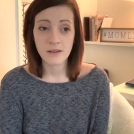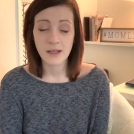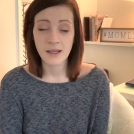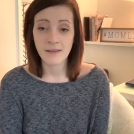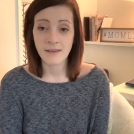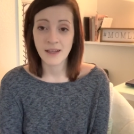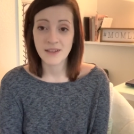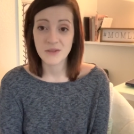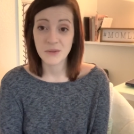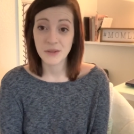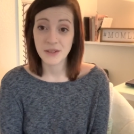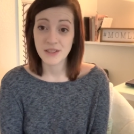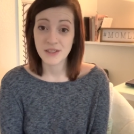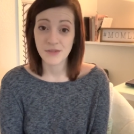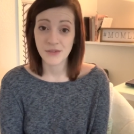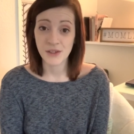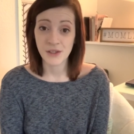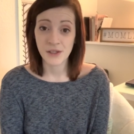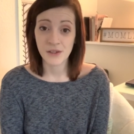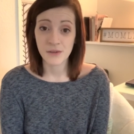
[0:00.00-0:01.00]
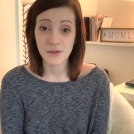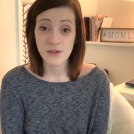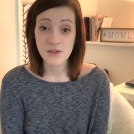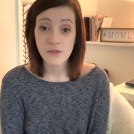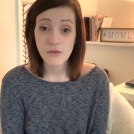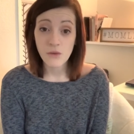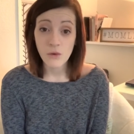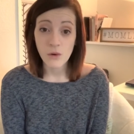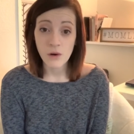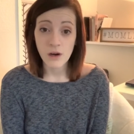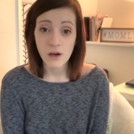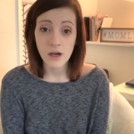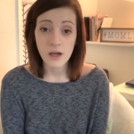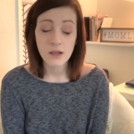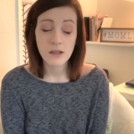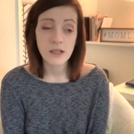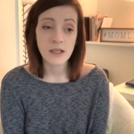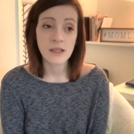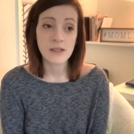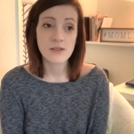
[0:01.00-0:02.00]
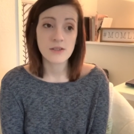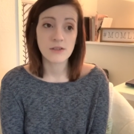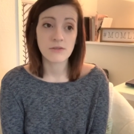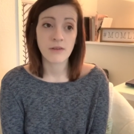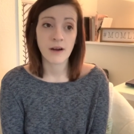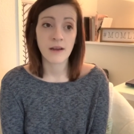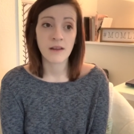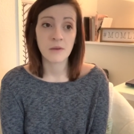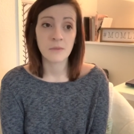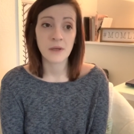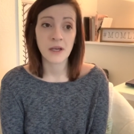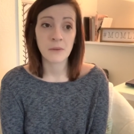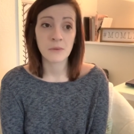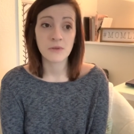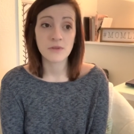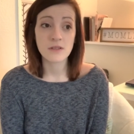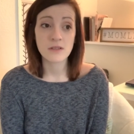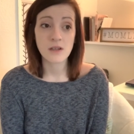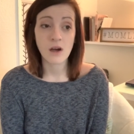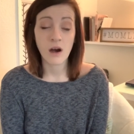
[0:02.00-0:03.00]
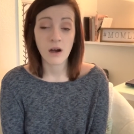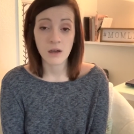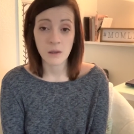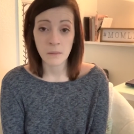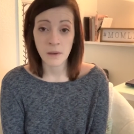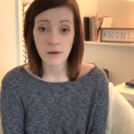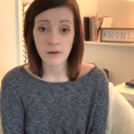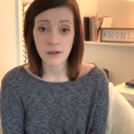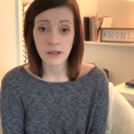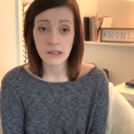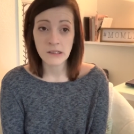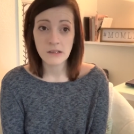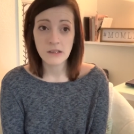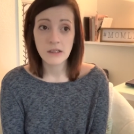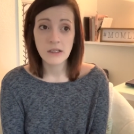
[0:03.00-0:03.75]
and that's what this video is for, is to finally be able to talk about it